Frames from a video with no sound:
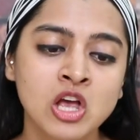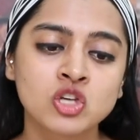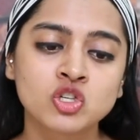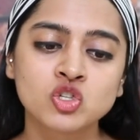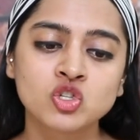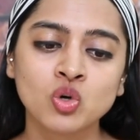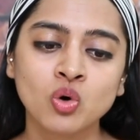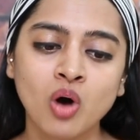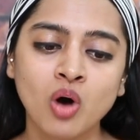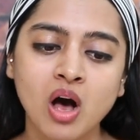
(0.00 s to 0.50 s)

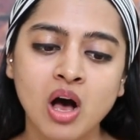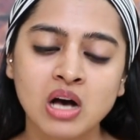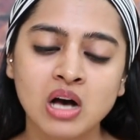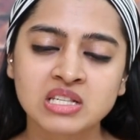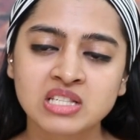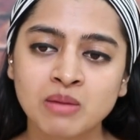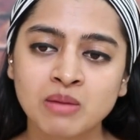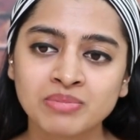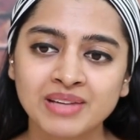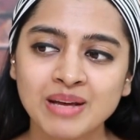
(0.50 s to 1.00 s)
So
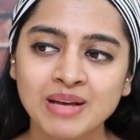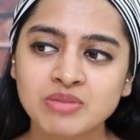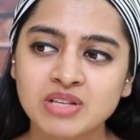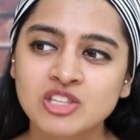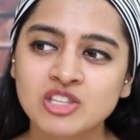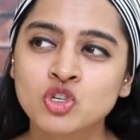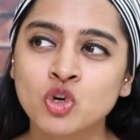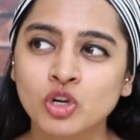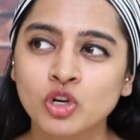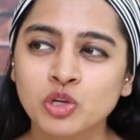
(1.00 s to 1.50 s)
sometimes
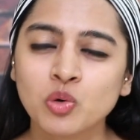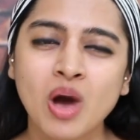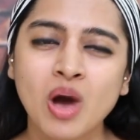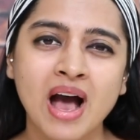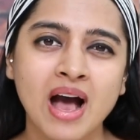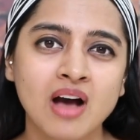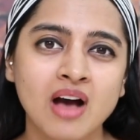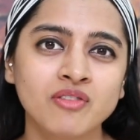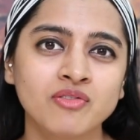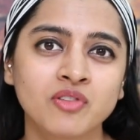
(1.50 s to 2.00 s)
it's good to
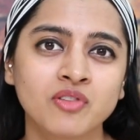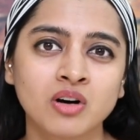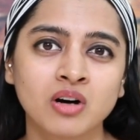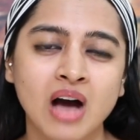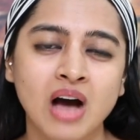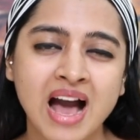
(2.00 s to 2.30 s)
have